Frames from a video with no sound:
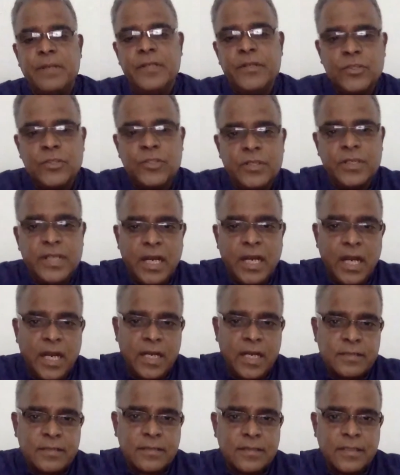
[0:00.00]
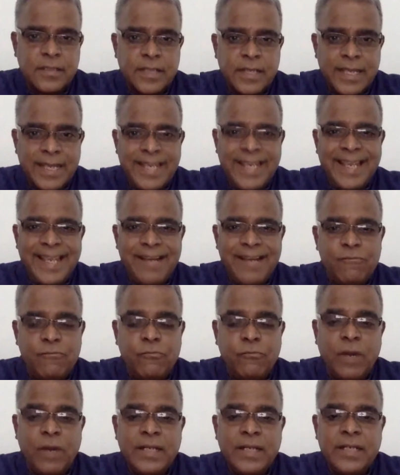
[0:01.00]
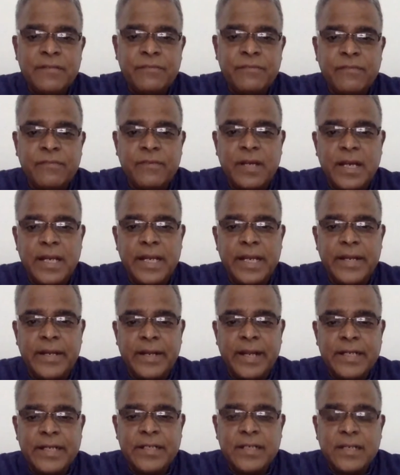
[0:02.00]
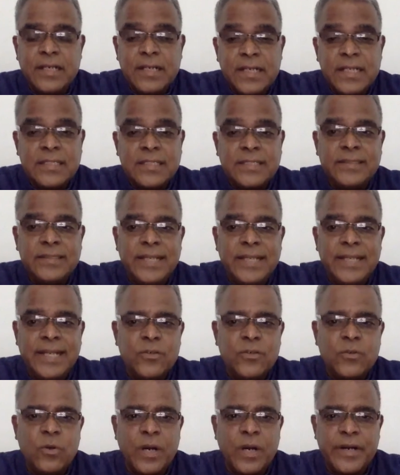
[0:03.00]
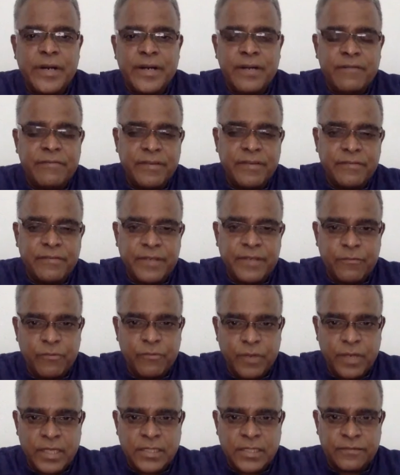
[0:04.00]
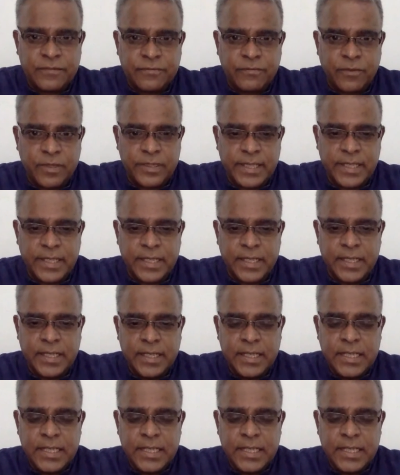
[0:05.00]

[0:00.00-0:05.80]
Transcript: usually ask, what if I write less than 250 words for the